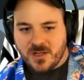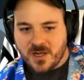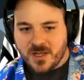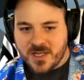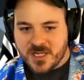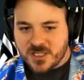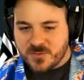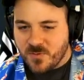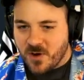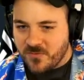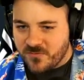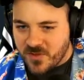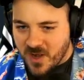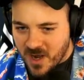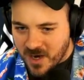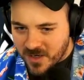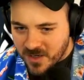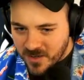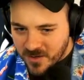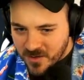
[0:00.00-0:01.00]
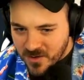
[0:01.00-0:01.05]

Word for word: Look at this, Murph Dog.